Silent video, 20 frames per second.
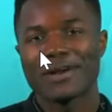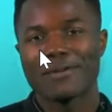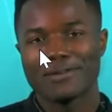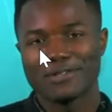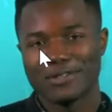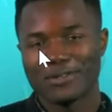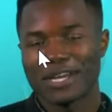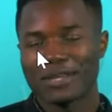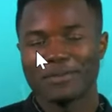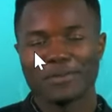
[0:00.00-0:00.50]
So
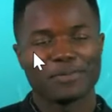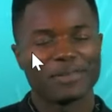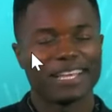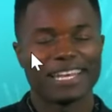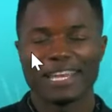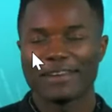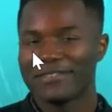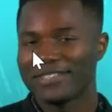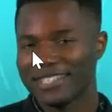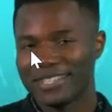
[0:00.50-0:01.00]
if I was you,
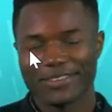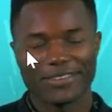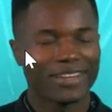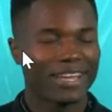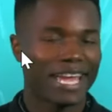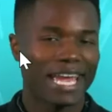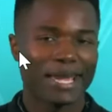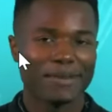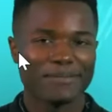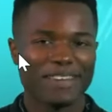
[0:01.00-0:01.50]
I'd be playing every
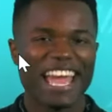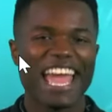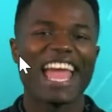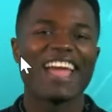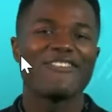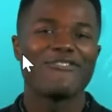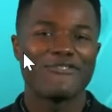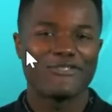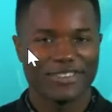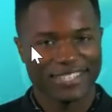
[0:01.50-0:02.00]
single
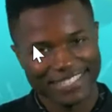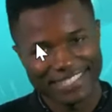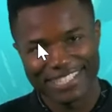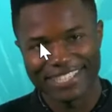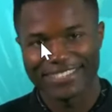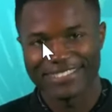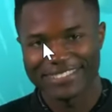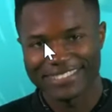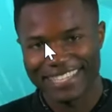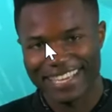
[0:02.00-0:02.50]
game
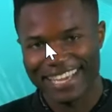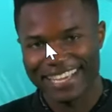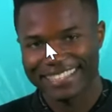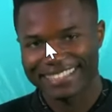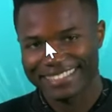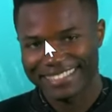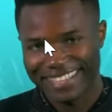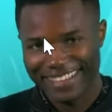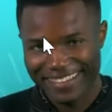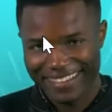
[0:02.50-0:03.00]
every single
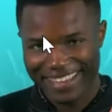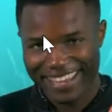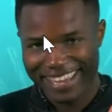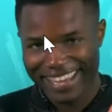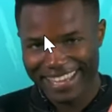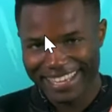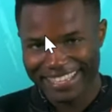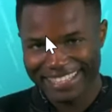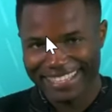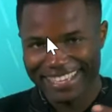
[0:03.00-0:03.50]
day.
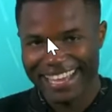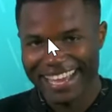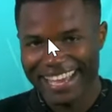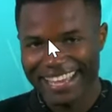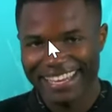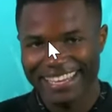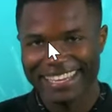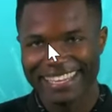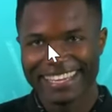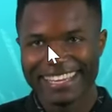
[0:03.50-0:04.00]
Okay,
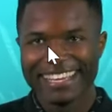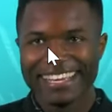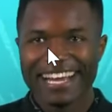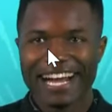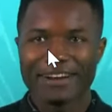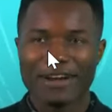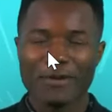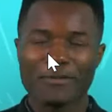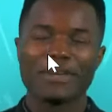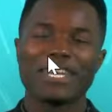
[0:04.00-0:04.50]
you got it.
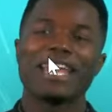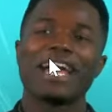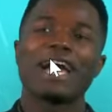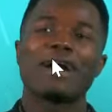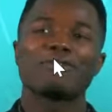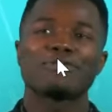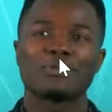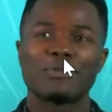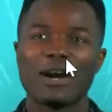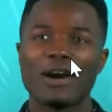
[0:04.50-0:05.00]
All right,
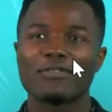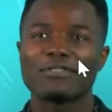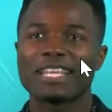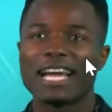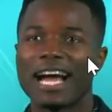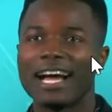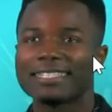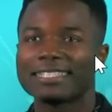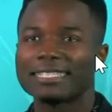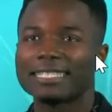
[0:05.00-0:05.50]
we now have
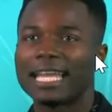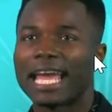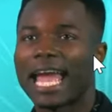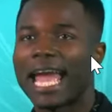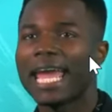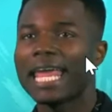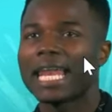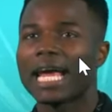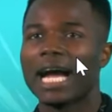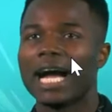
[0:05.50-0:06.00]

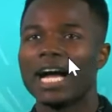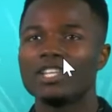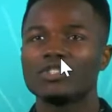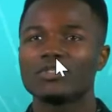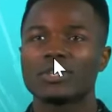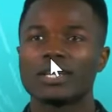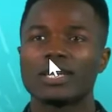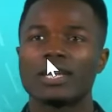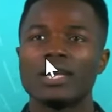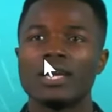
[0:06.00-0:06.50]

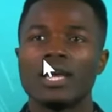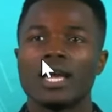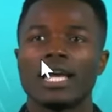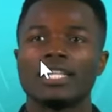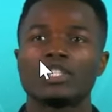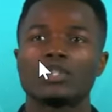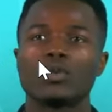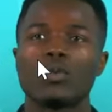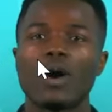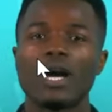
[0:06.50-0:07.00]

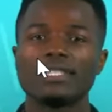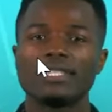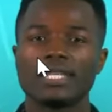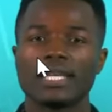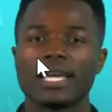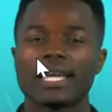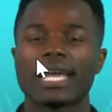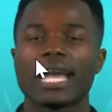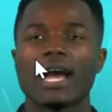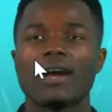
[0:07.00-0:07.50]

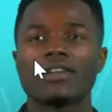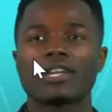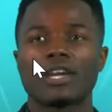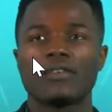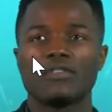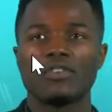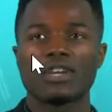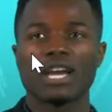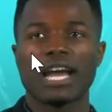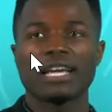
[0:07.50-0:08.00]
12,820 and
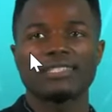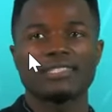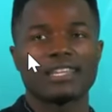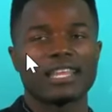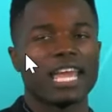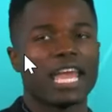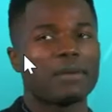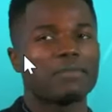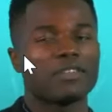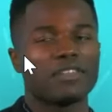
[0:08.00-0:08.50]
counting of you
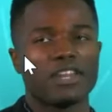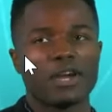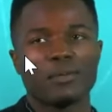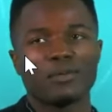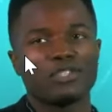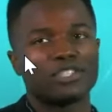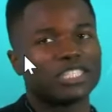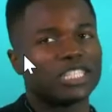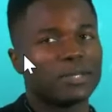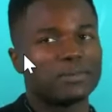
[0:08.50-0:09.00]
guys in the
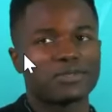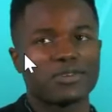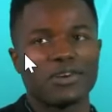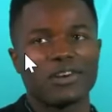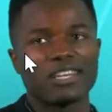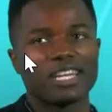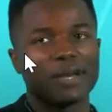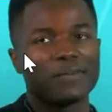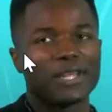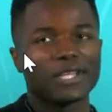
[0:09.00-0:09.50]
game. The number just
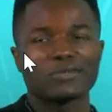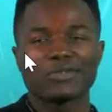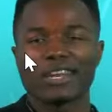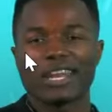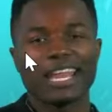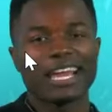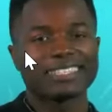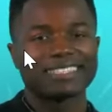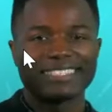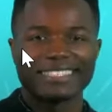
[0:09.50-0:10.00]
keeps going
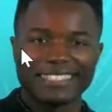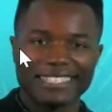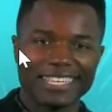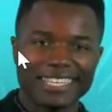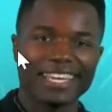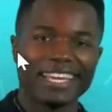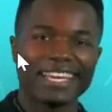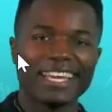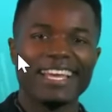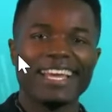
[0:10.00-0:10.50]
up. That's what I like
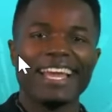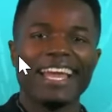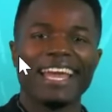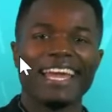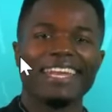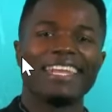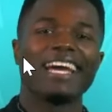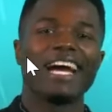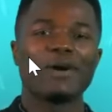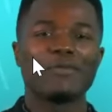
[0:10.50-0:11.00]
to see.
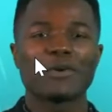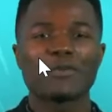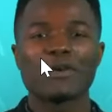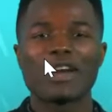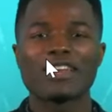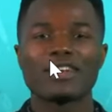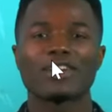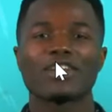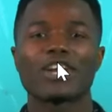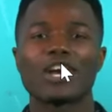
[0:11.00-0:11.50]
And
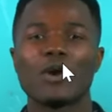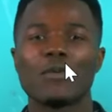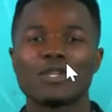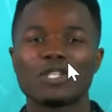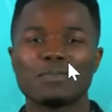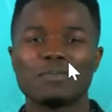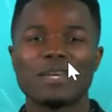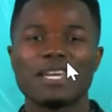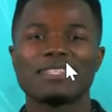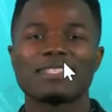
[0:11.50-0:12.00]
uh, we're ready to
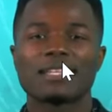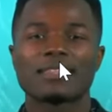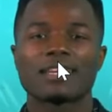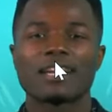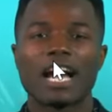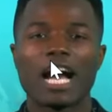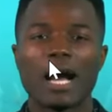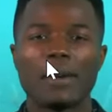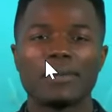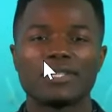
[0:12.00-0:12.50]
go, which
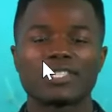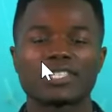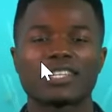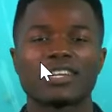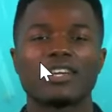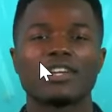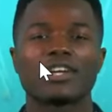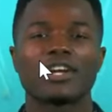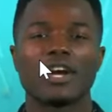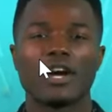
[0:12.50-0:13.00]
means that the
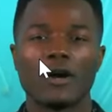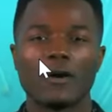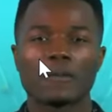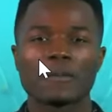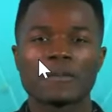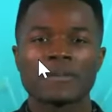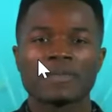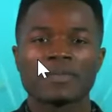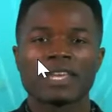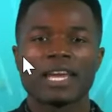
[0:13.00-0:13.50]
comments are going to
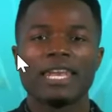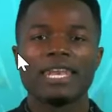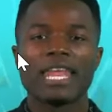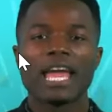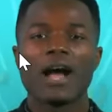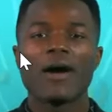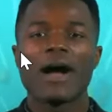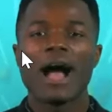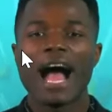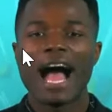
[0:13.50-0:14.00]
go.
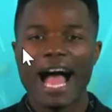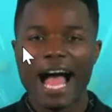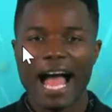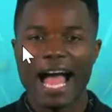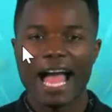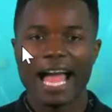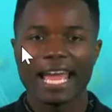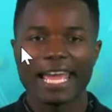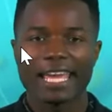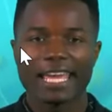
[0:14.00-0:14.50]
And now
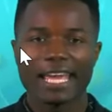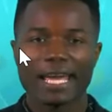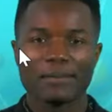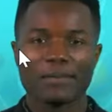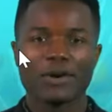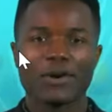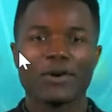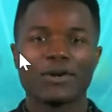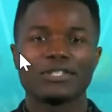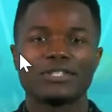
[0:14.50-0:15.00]
I
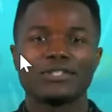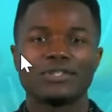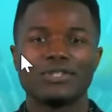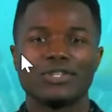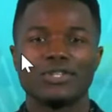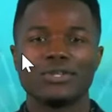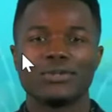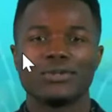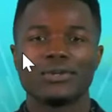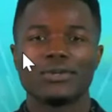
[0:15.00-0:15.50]
am
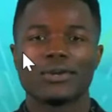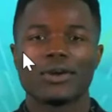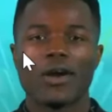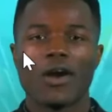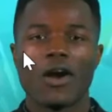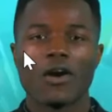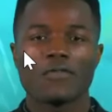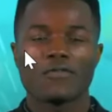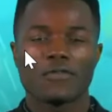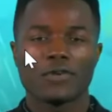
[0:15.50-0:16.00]
going to
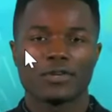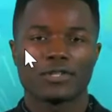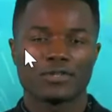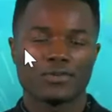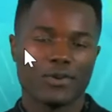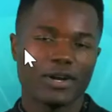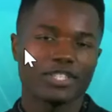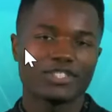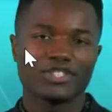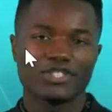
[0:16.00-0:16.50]
do our
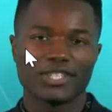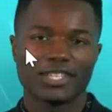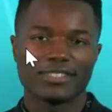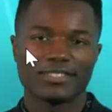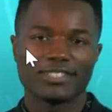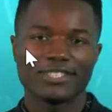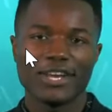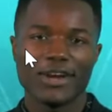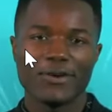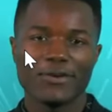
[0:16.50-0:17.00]
first
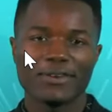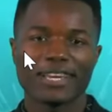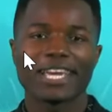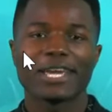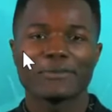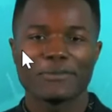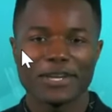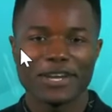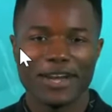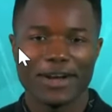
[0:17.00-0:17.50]
question.
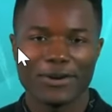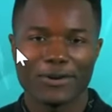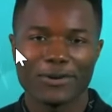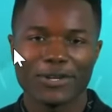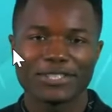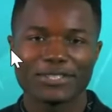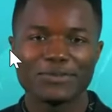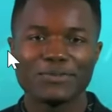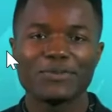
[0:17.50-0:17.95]
So here we go.